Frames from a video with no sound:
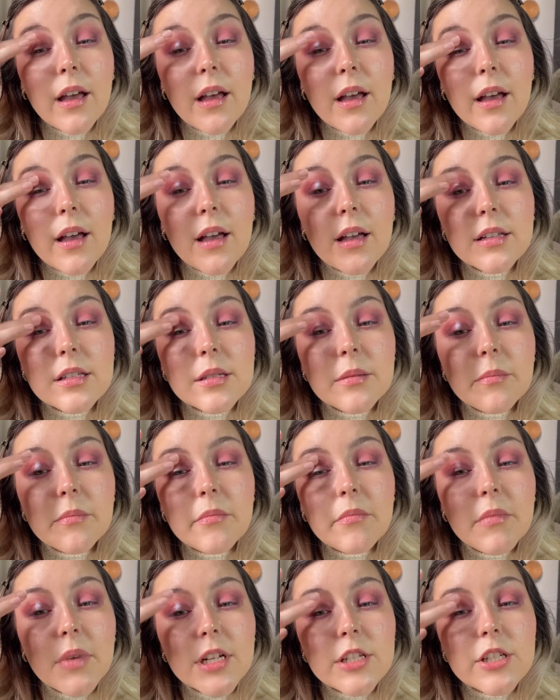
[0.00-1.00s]
as
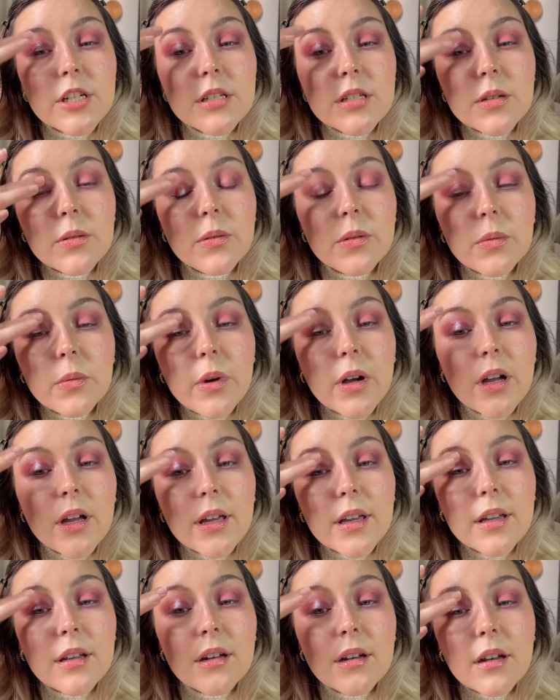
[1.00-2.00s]
much as you would
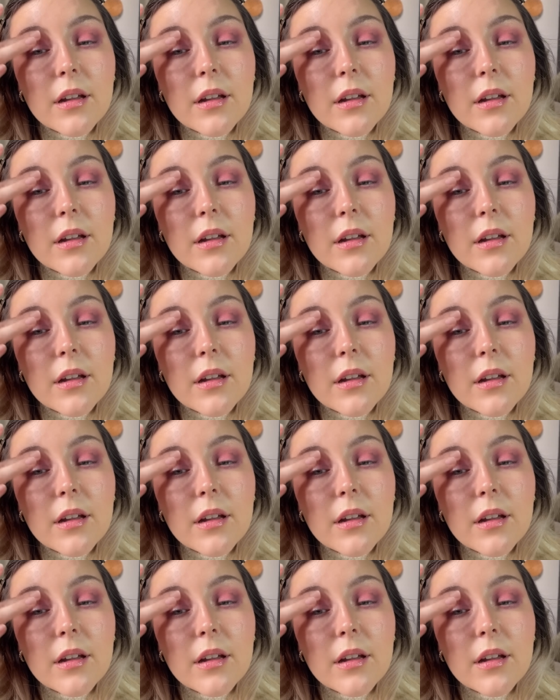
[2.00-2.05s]
want.